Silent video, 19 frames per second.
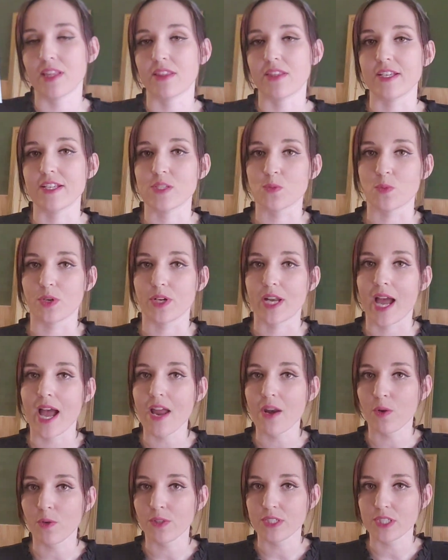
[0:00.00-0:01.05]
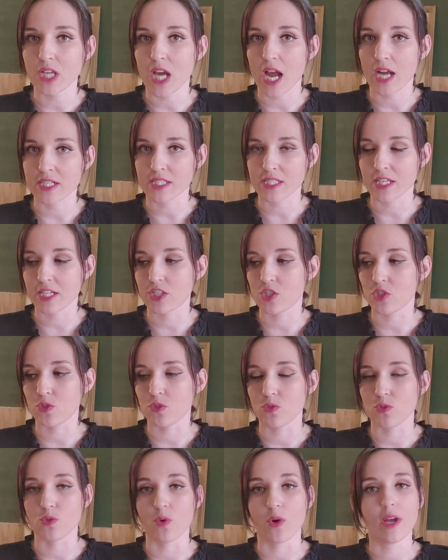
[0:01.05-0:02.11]
that these were not only toxic
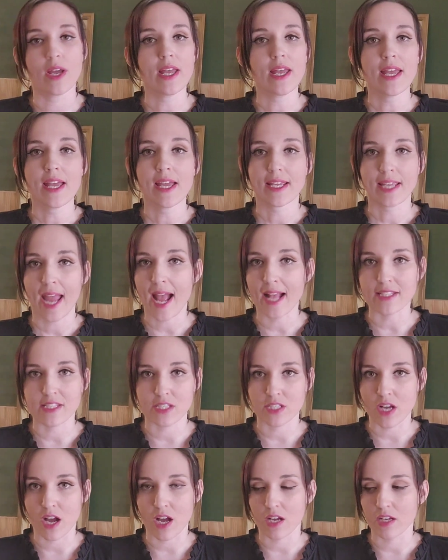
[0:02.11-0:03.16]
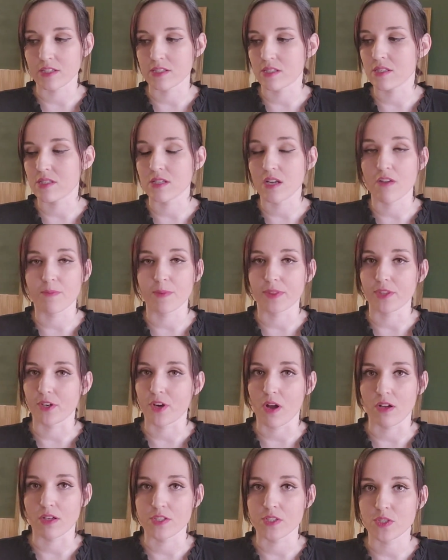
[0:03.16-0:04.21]
to cats and dogs and stuff, but
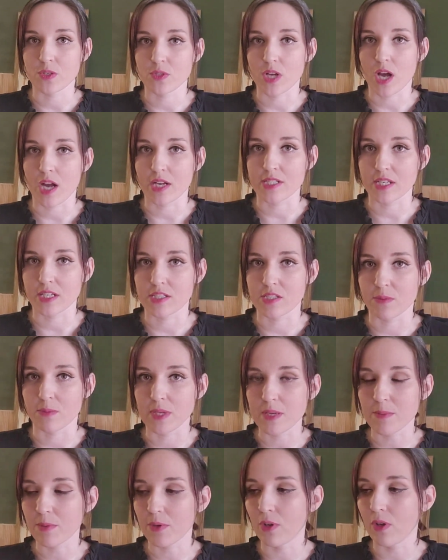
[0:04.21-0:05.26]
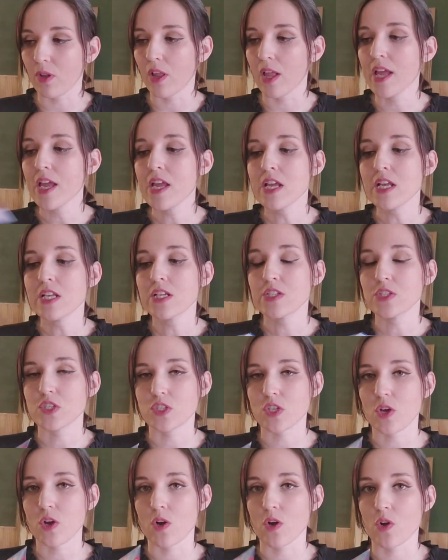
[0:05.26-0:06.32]
they're also toxic to people.
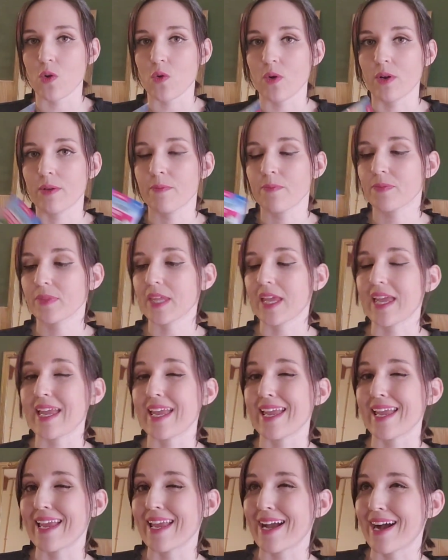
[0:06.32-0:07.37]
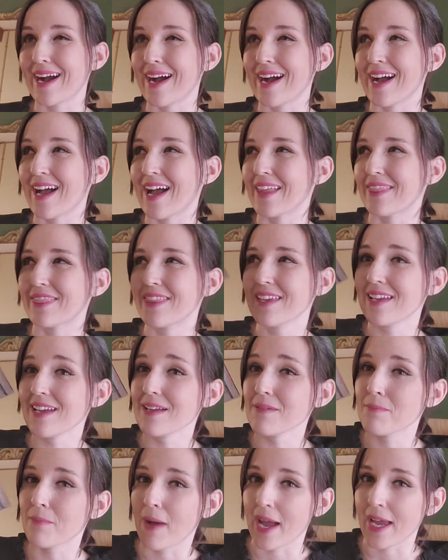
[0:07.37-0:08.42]
So I think
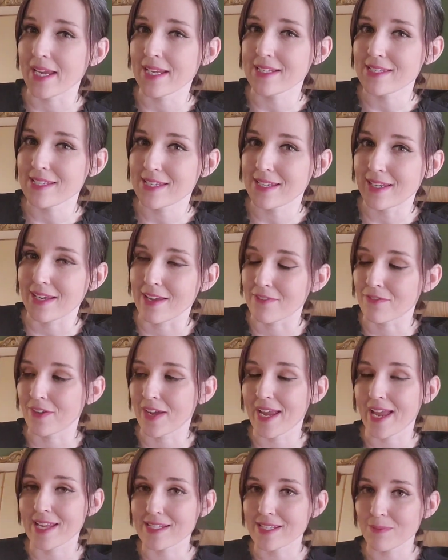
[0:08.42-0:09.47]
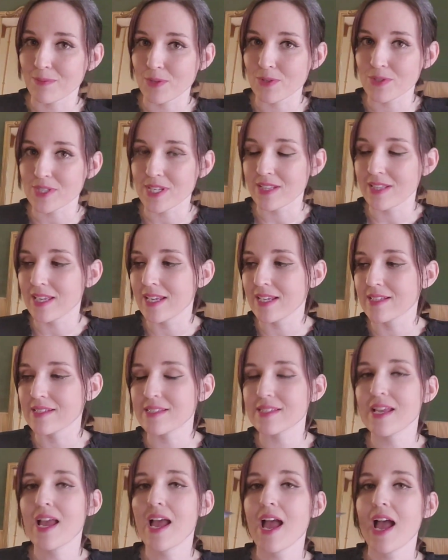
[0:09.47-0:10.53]
I might, if I end up using these,
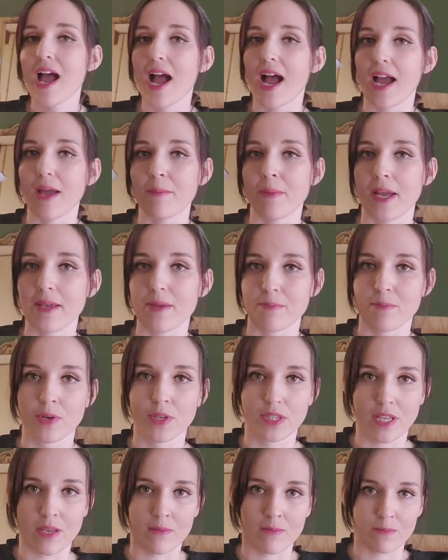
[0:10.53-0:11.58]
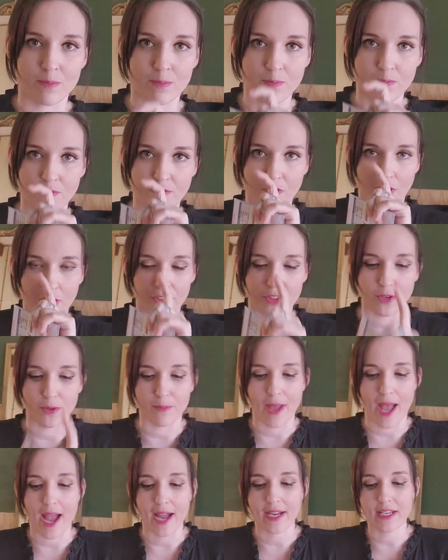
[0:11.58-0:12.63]
I might put them farther
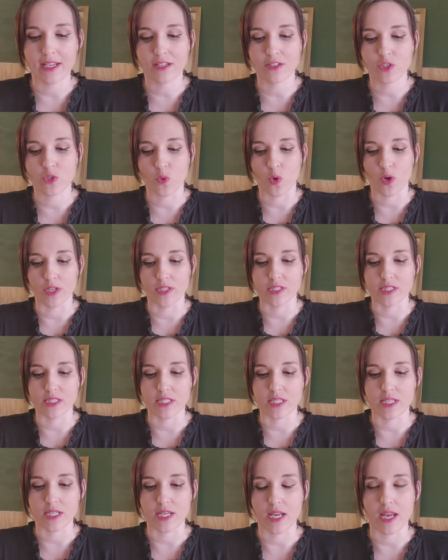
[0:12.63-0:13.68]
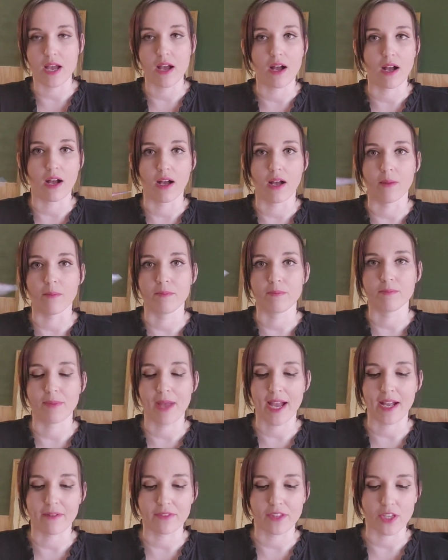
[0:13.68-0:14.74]
back towards the
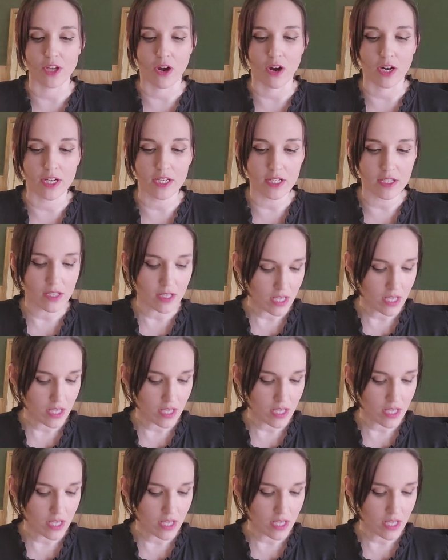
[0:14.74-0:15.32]
back of the yard.